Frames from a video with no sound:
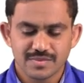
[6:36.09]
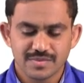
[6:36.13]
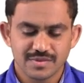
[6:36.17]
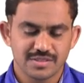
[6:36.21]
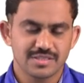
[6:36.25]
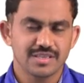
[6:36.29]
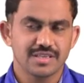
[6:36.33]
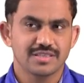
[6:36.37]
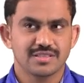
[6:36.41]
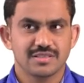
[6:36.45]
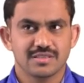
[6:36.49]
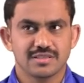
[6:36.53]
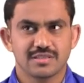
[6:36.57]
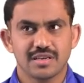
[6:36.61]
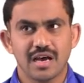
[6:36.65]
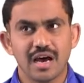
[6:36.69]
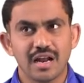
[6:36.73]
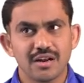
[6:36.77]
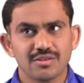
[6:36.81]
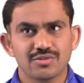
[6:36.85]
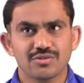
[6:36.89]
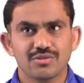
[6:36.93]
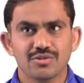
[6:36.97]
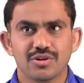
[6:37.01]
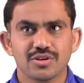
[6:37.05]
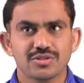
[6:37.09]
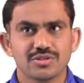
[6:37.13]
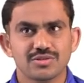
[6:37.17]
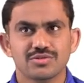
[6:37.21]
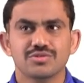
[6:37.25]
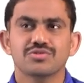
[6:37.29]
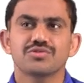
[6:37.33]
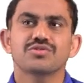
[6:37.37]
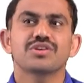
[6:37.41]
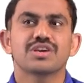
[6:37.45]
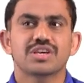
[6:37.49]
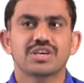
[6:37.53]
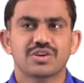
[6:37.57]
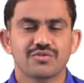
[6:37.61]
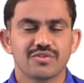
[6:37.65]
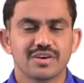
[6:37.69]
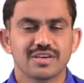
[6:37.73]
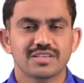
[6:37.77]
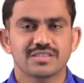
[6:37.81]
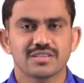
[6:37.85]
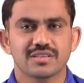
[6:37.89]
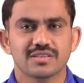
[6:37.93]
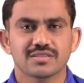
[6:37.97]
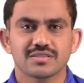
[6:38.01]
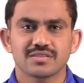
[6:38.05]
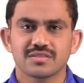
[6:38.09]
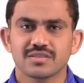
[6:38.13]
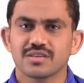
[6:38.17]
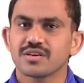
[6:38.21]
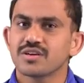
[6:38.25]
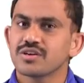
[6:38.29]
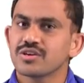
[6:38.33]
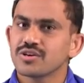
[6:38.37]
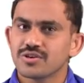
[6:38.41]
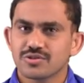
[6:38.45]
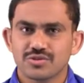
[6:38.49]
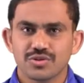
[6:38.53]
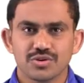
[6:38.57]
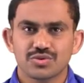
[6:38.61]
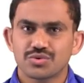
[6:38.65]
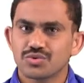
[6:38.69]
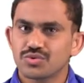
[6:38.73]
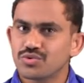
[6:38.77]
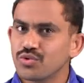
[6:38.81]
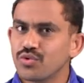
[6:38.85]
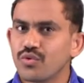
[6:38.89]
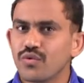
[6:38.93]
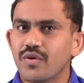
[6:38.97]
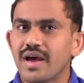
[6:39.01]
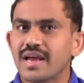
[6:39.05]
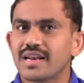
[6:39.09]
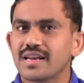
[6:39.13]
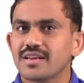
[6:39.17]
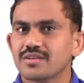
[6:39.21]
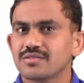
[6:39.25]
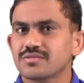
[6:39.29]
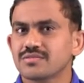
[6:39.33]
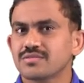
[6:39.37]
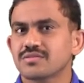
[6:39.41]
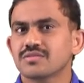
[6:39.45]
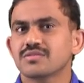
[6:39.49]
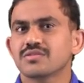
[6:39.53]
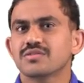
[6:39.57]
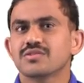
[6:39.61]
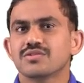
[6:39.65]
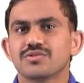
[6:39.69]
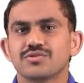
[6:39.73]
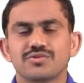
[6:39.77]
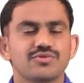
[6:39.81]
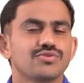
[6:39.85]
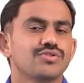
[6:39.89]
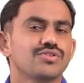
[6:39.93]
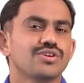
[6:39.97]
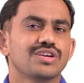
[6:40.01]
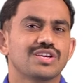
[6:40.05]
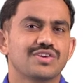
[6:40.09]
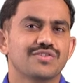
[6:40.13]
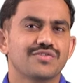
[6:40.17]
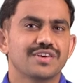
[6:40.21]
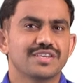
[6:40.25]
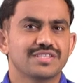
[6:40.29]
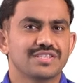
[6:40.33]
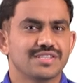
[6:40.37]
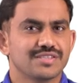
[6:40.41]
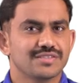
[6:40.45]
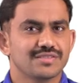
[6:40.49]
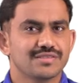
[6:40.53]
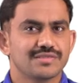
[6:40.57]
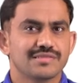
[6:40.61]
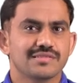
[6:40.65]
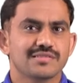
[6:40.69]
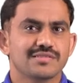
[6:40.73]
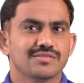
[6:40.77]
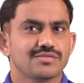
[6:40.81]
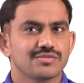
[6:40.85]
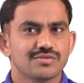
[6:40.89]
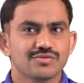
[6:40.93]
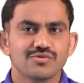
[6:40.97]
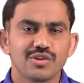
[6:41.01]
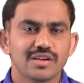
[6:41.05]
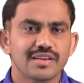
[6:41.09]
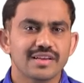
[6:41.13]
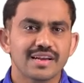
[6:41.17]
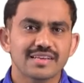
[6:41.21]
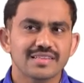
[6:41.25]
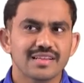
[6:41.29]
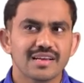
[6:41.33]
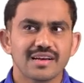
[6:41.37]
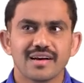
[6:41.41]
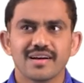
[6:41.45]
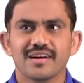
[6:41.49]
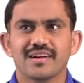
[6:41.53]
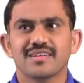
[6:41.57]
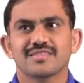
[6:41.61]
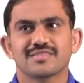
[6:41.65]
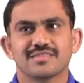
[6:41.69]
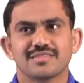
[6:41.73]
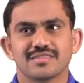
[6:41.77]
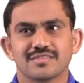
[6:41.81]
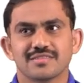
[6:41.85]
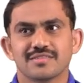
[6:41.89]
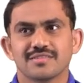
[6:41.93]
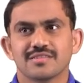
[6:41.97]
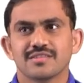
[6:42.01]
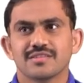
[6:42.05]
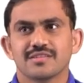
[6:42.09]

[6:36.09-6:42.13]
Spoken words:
Just solve those two equations. So two values, two equations. You will get the answer.